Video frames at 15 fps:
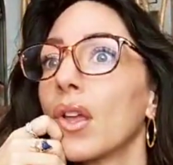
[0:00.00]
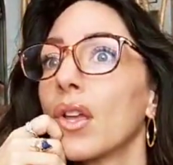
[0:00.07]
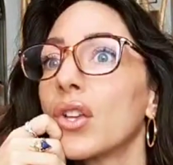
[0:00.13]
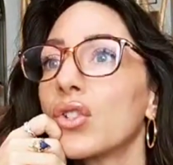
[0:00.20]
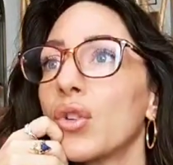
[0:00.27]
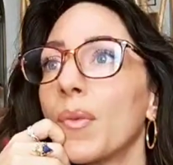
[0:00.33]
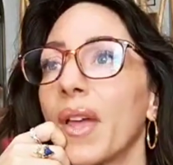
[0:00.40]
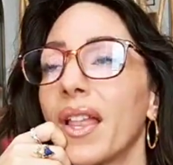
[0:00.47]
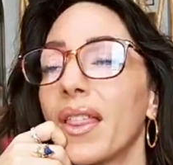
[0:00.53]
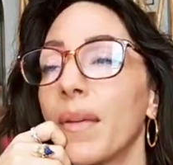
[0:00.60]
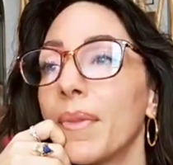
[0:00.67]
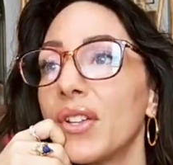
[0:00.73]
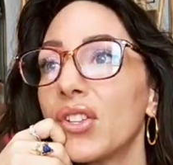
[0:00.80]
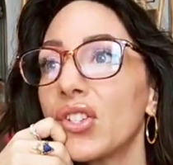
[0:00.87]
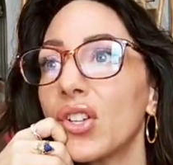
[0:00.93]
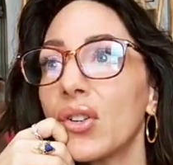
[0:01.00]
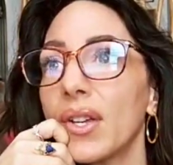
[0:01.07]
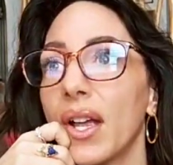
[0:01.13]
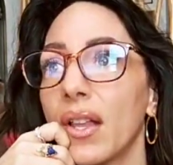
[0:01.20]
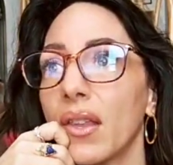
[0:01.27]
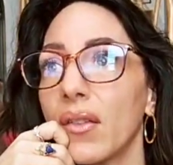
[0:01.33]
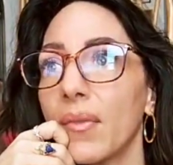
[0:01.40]
So I'm like, let me just go
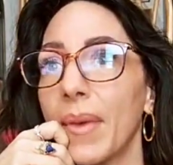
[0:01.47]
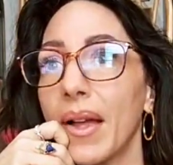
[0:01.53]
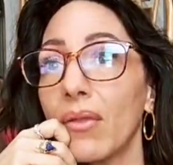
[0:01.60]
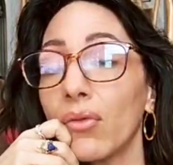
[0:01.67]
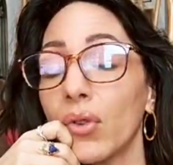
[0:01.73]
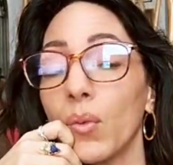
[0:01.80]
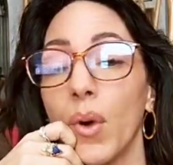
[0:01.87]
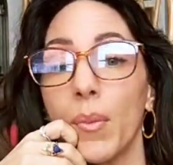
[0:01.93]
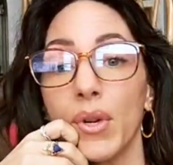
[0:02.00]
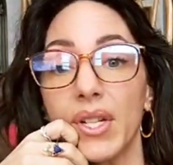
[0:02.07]
down to the mailroom one more